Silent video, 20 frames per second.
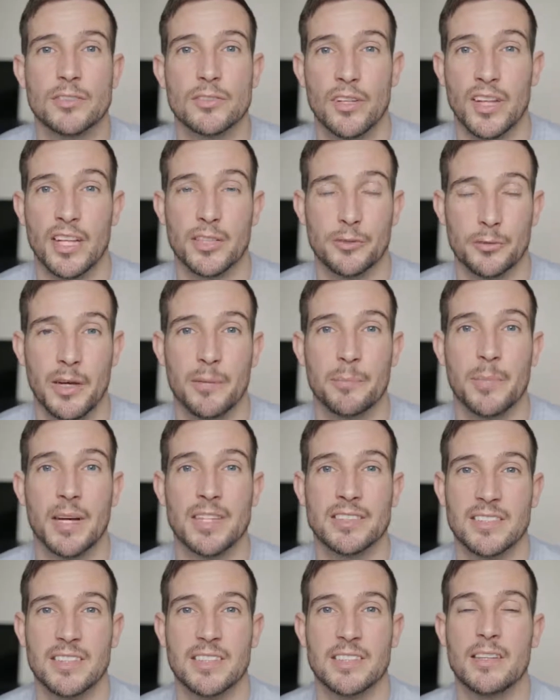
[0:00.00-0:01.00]
So that's why I'm
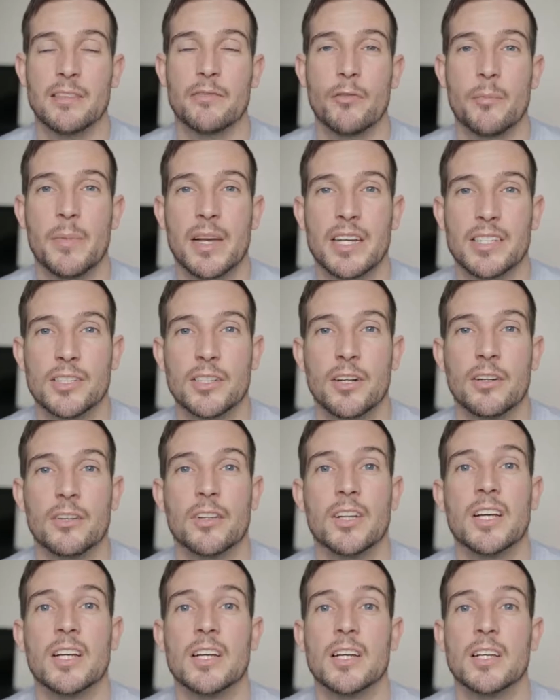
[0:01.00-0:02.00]
passing this information on
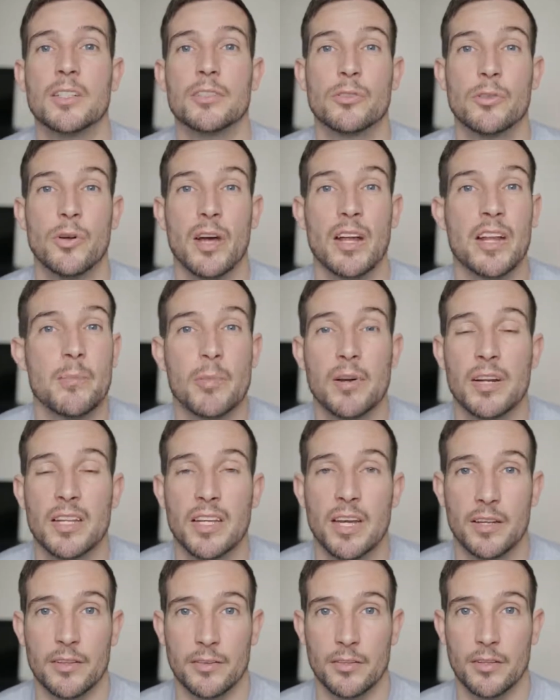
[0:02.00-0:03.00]
to
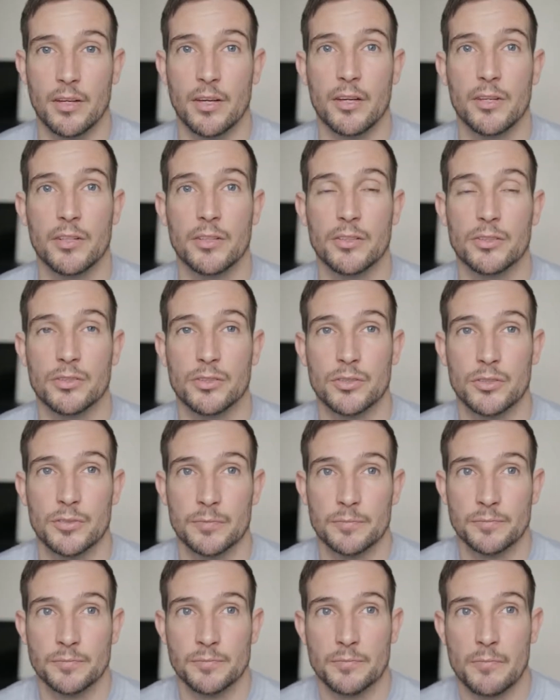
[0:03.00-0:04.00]
anybody out there who's
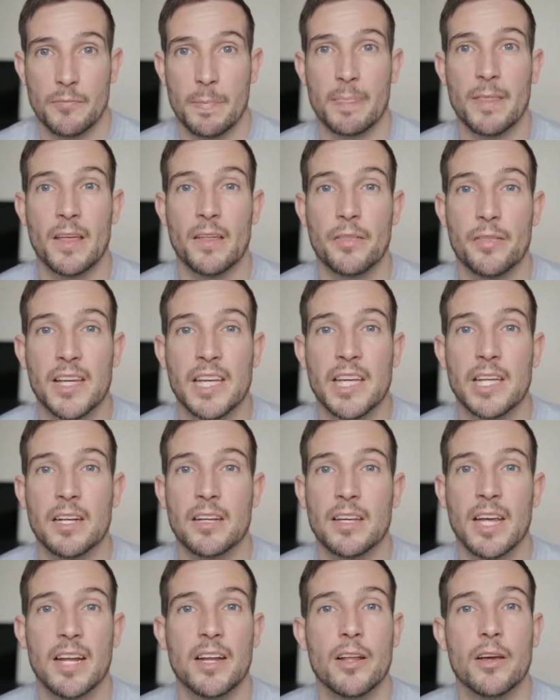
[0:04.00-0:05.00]
thinking
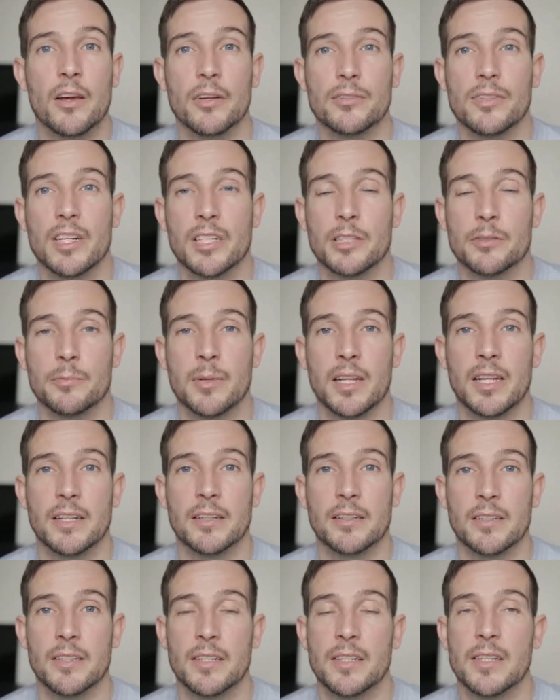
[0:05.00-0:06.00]
of getting a hair
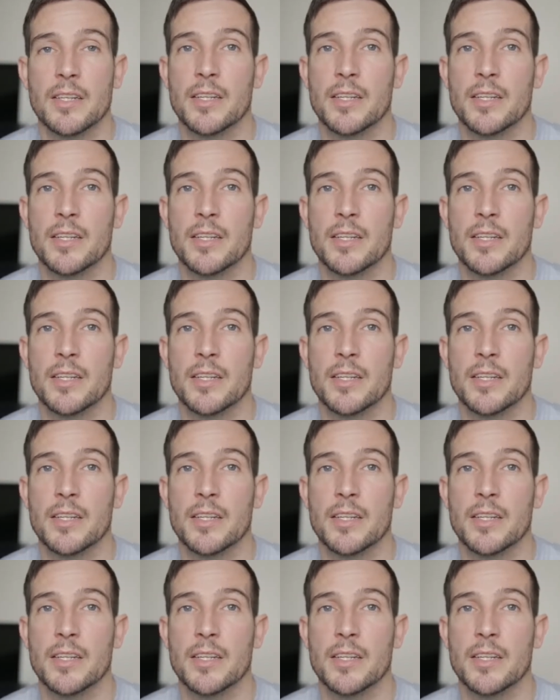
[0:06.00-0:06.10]
transplant.